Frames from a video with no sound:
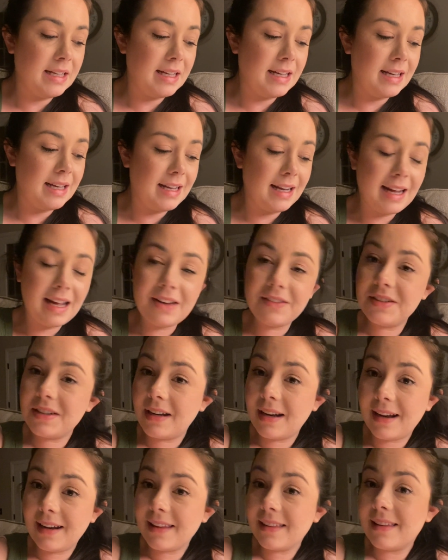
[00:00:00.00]
I haven't done
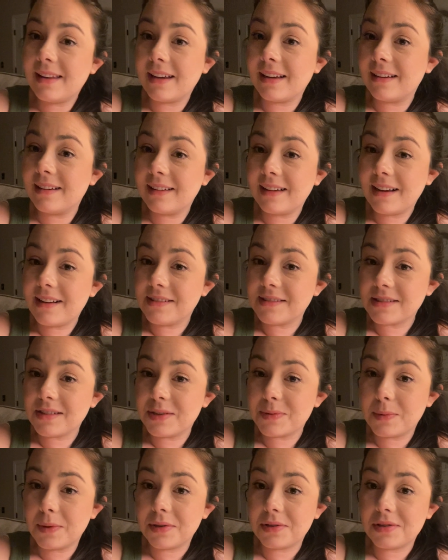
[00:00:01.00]
anything else I was
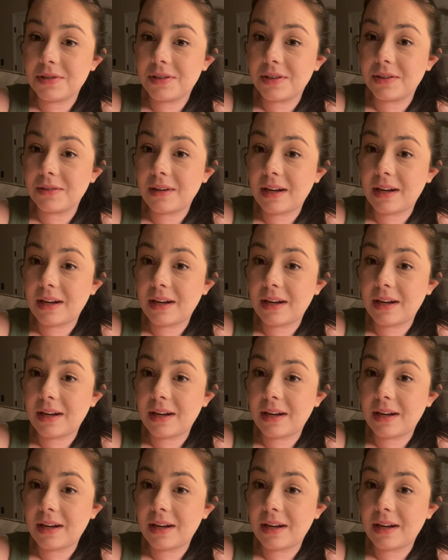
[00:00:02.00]
supposed to do.